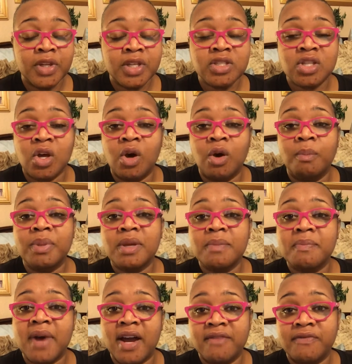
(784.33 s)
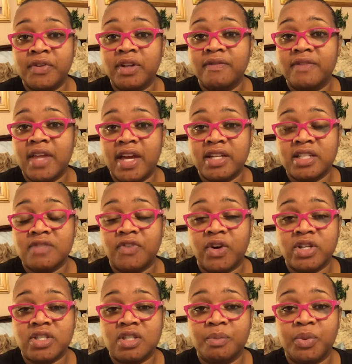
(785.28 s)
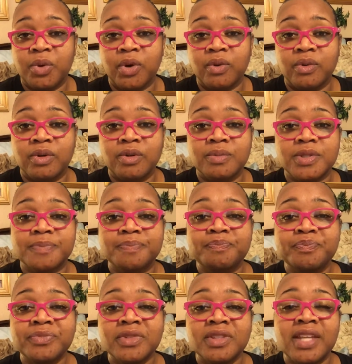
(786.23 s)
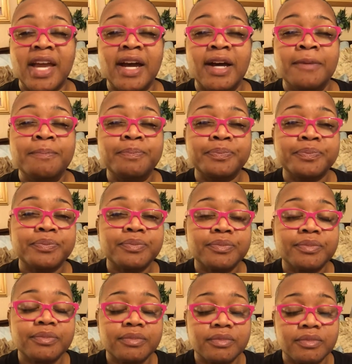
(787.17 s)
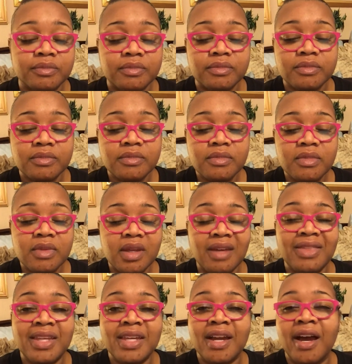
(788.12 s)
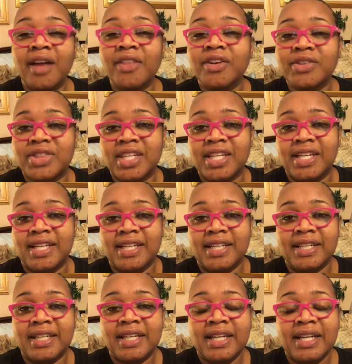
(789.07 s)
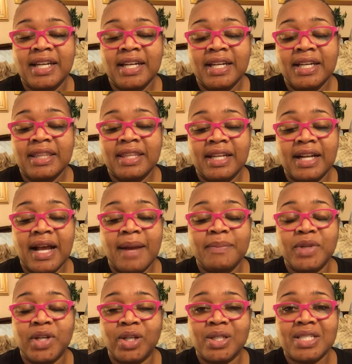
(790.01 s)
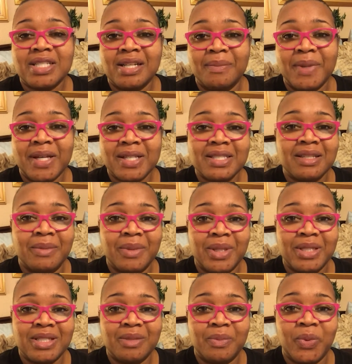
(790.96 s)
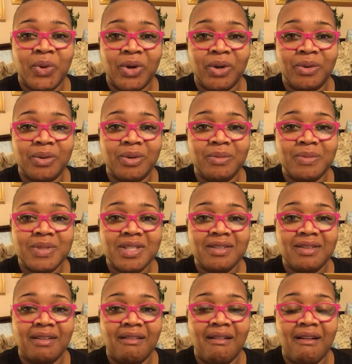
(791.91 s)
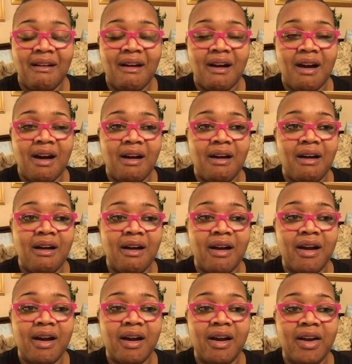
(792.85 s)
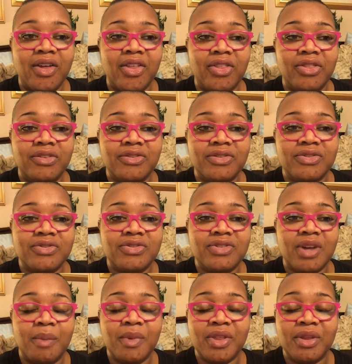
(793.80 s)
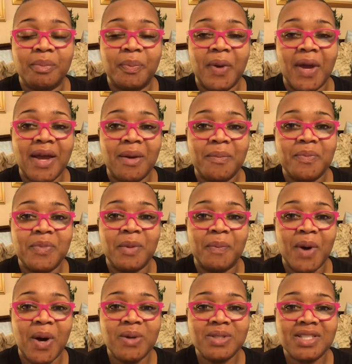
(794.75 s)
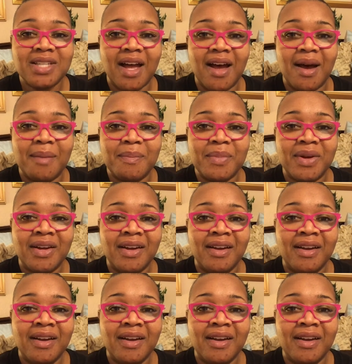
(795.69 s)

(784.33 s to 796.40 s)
So be mindful of that as far as support groups. Now, the other thing that I'm noticing about some of these support groups are some of the post-op